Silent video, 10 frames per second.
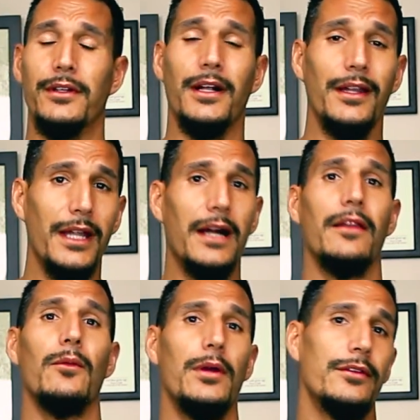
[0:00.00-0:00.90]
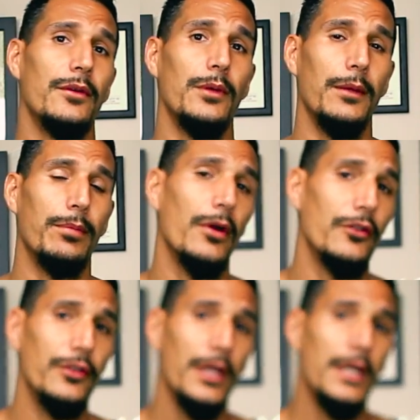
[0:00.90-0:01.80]
on a lot of the ways that we
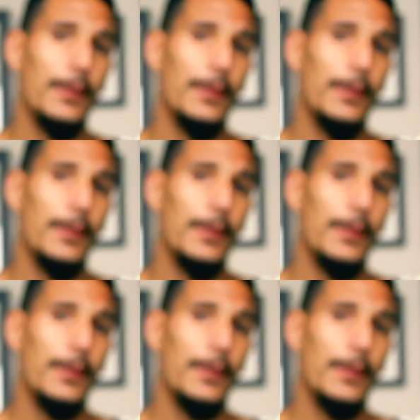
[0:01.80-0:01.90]
approach